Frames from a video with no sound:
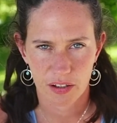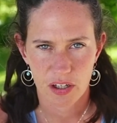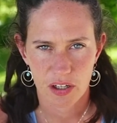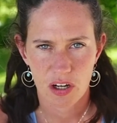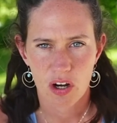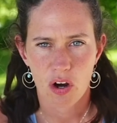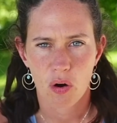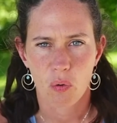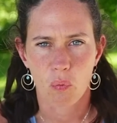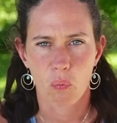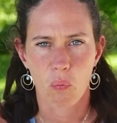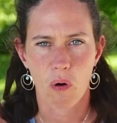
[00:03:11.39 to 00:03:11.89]

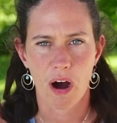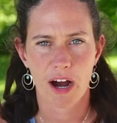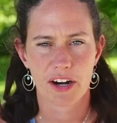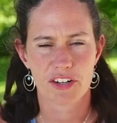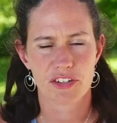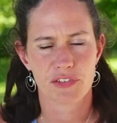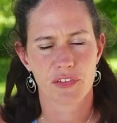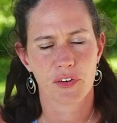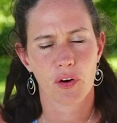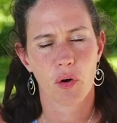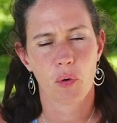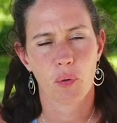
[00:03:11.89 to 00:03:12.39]
Watch
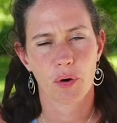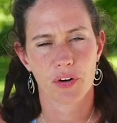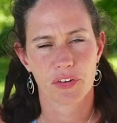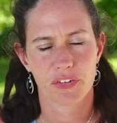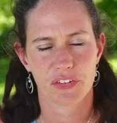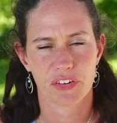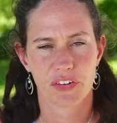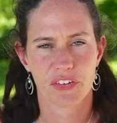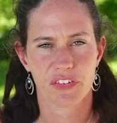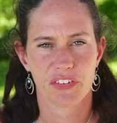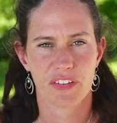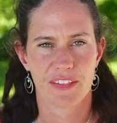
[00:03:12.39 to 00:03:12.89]
for
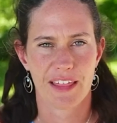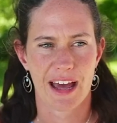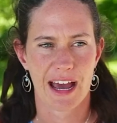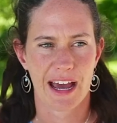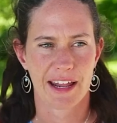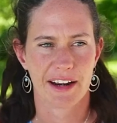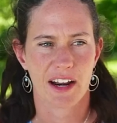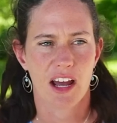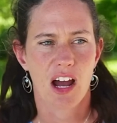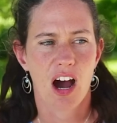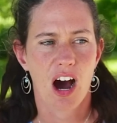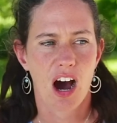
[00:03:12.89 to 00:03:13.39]
horses that
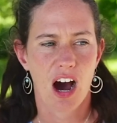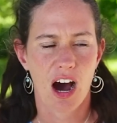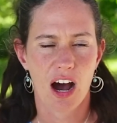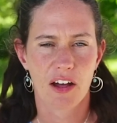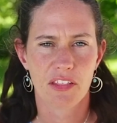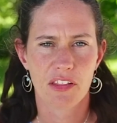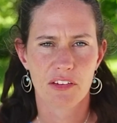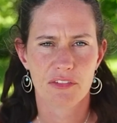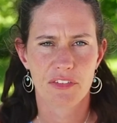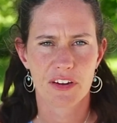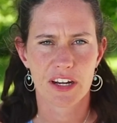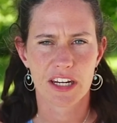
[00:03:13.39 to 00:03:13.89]
on the
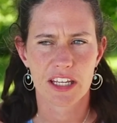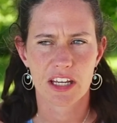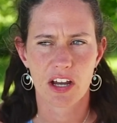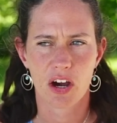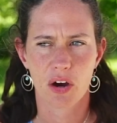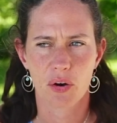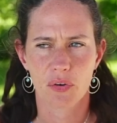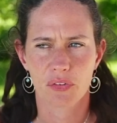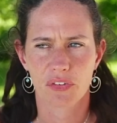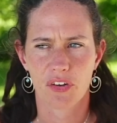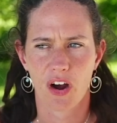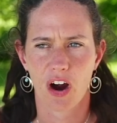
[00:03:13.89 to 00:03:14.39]

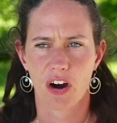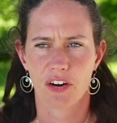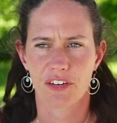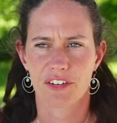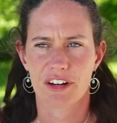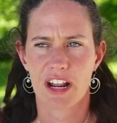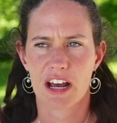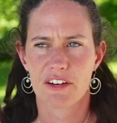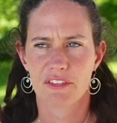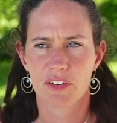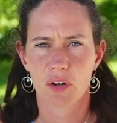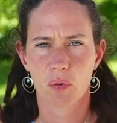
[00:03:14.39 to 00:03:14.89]
videos are
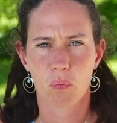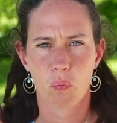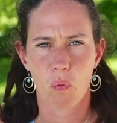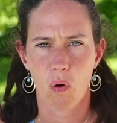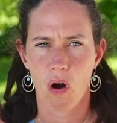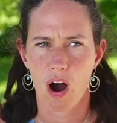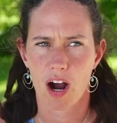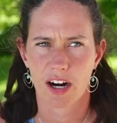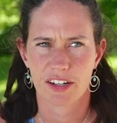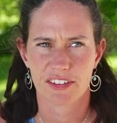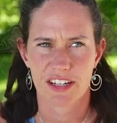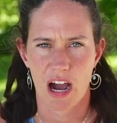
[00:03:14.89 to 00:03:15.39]
never
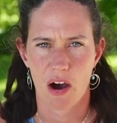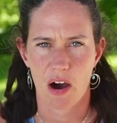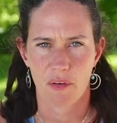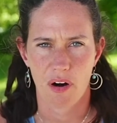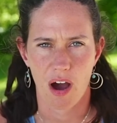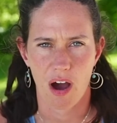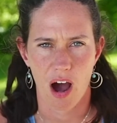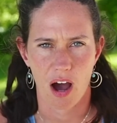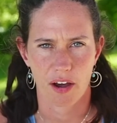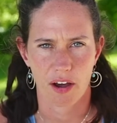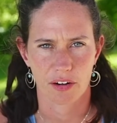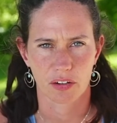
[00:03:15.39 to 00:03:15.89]
walked out
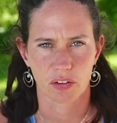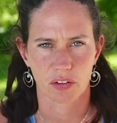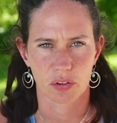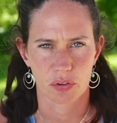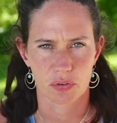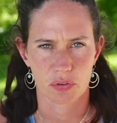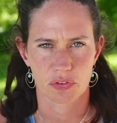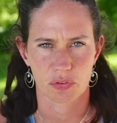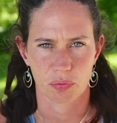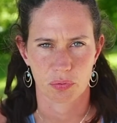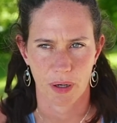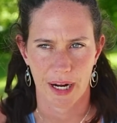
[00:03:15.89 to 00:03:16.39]
on a
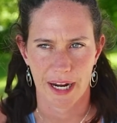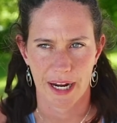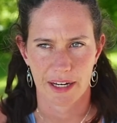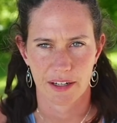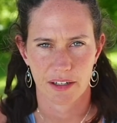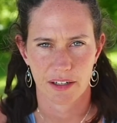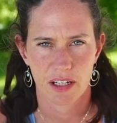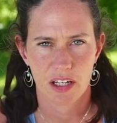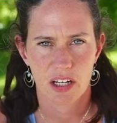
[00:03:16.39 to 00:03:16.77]
loose rein.